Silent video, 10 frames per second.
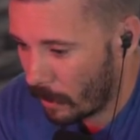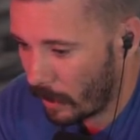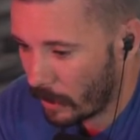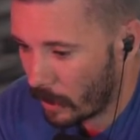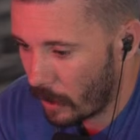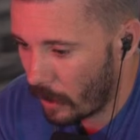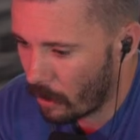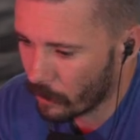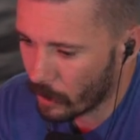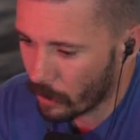little late tonight?
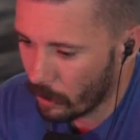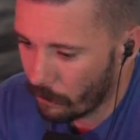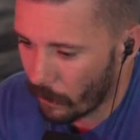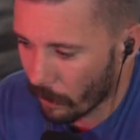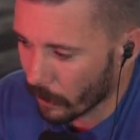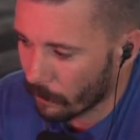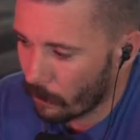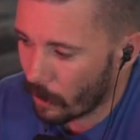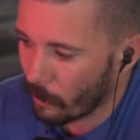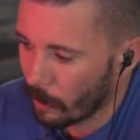Oh, it's all good, Farley.
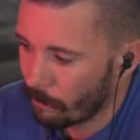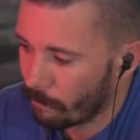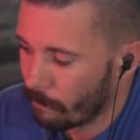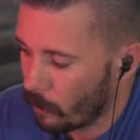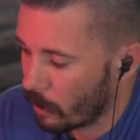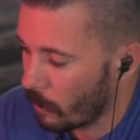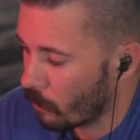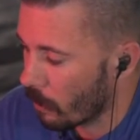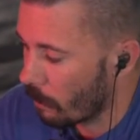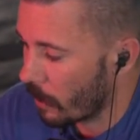Welcome in. Welcome in.
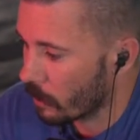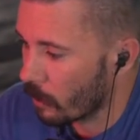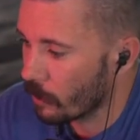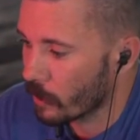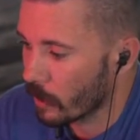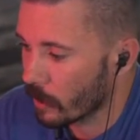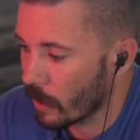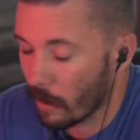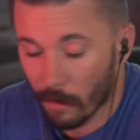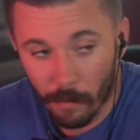We're about to close things
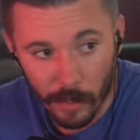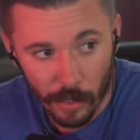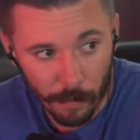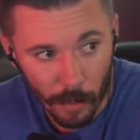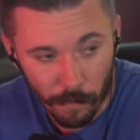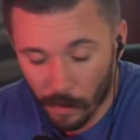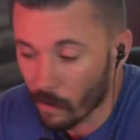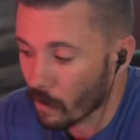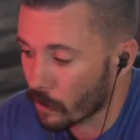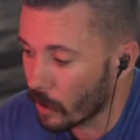down, and I'll be jumping over to
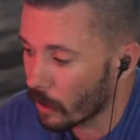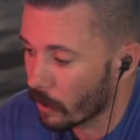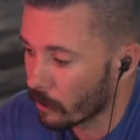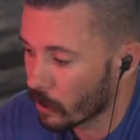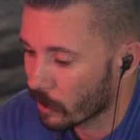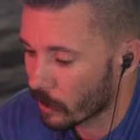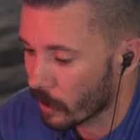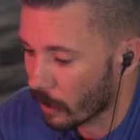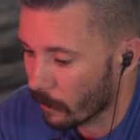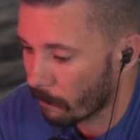the other side here in just a
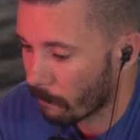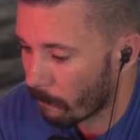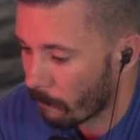second.